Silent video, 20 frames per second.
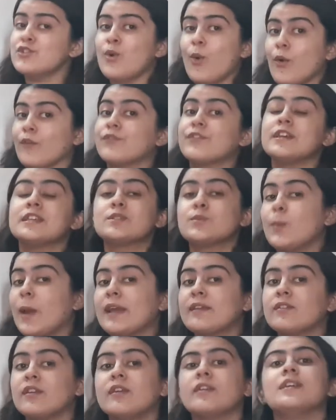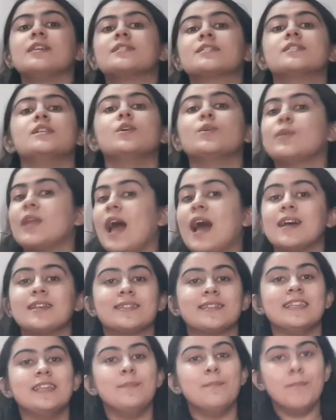of this vector is known as
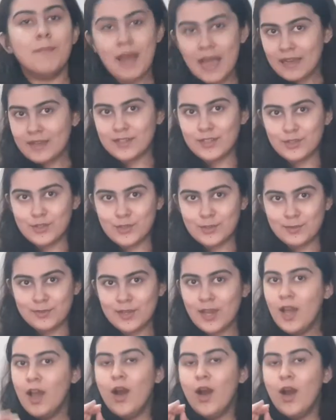the magnitude.